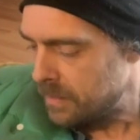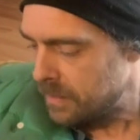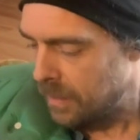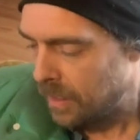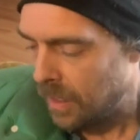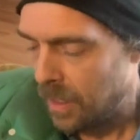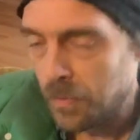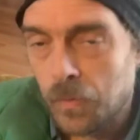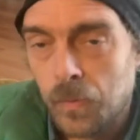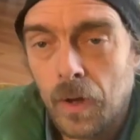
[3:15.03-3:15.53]

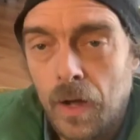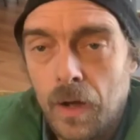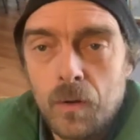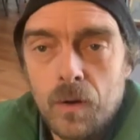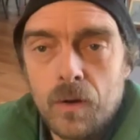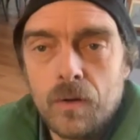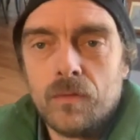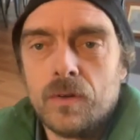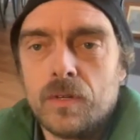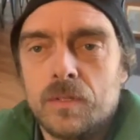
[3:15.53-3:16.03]
how
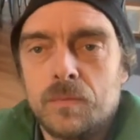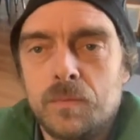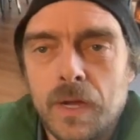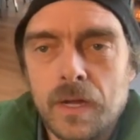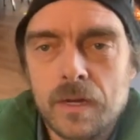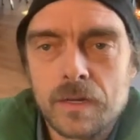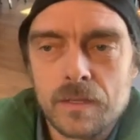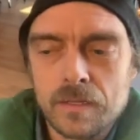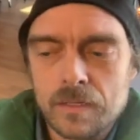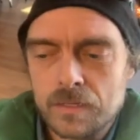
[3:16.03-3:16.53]

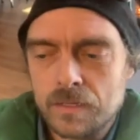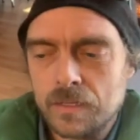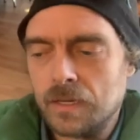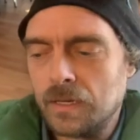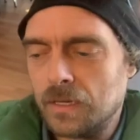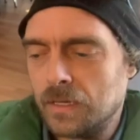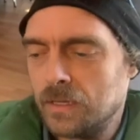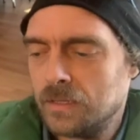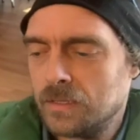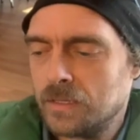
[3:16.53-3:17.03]
over-spec'd this
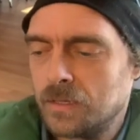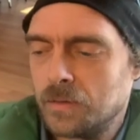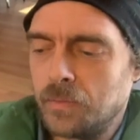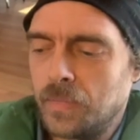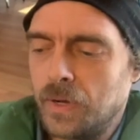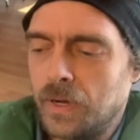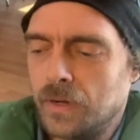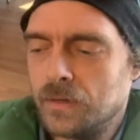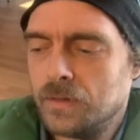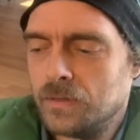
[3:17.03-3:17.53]
thing is
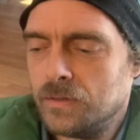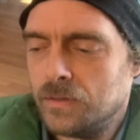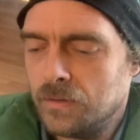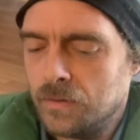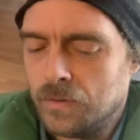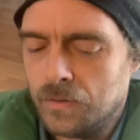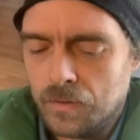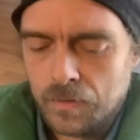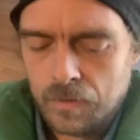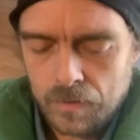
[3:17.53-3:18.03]
compared
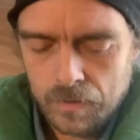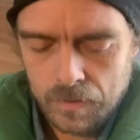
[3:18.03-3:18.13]
to